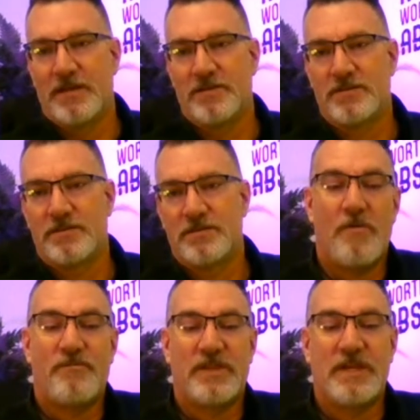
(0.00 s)
else.
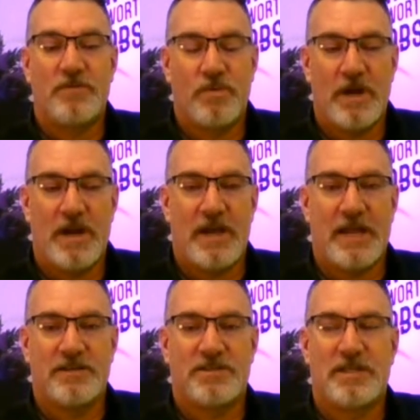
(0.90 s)
Hopefully, uh,
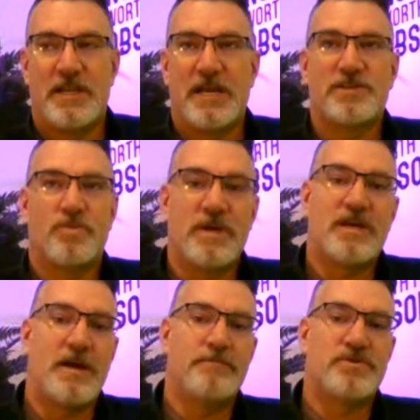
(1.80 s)
as the next
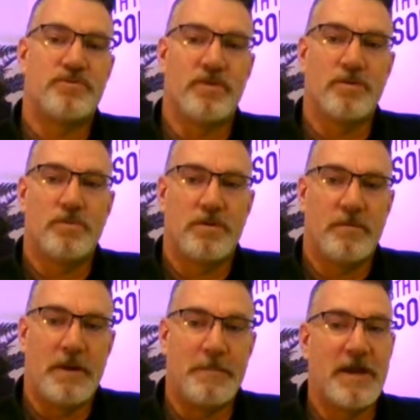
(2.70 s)
week comes through,
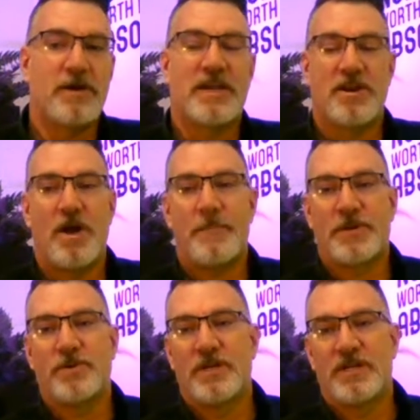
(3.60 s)
uh, maybe I'll get an
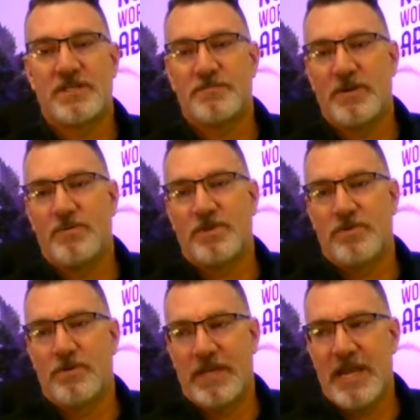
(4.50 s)
opportunity to speak with
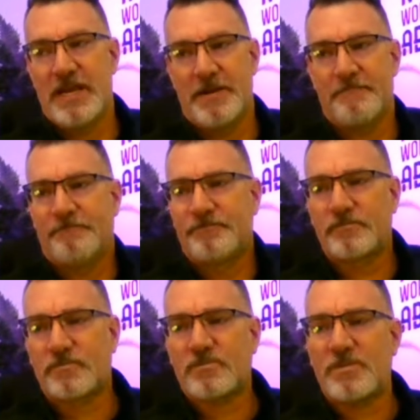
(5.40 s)
you again. And
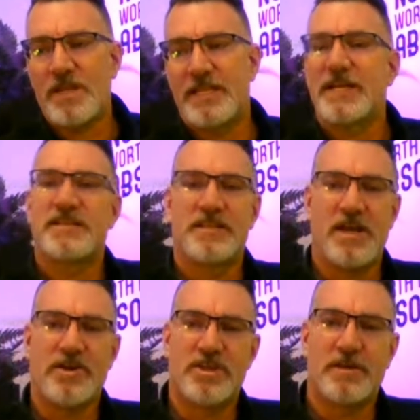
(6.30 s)
I would love. To. I'd like to
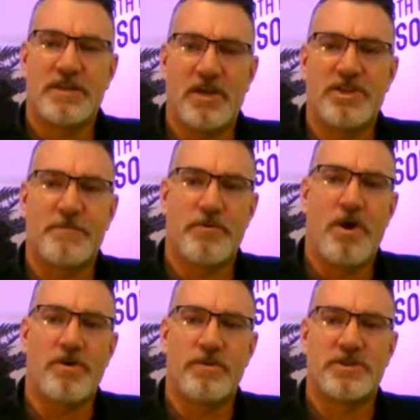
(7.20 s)
tell you the, tell you the
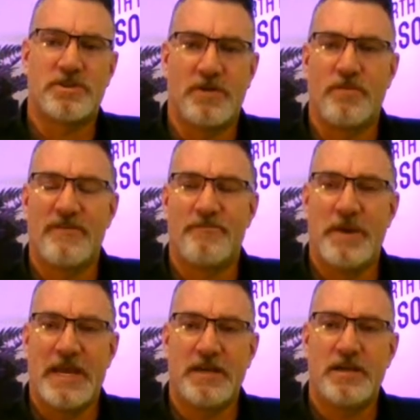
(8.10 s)
progress that we've
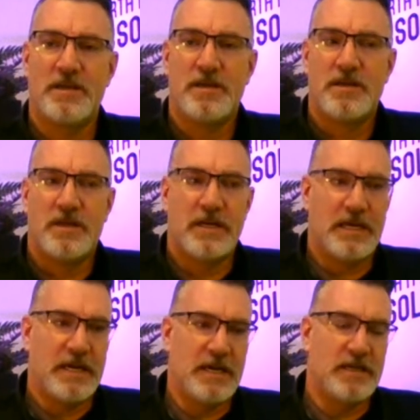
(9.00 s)
made,
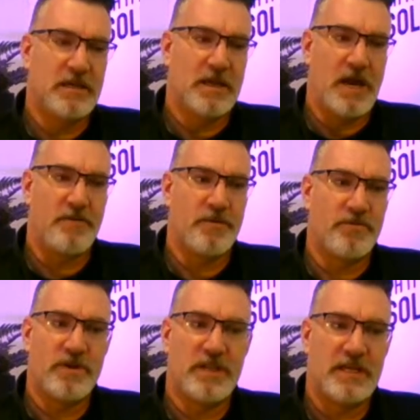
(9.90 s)
and I
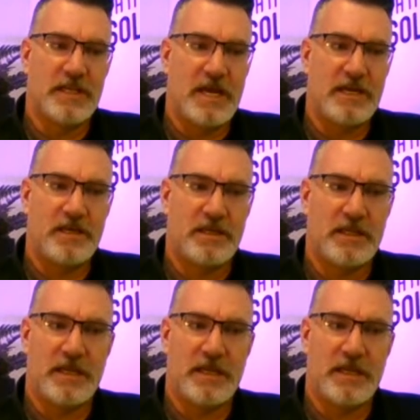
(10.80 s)
would really like,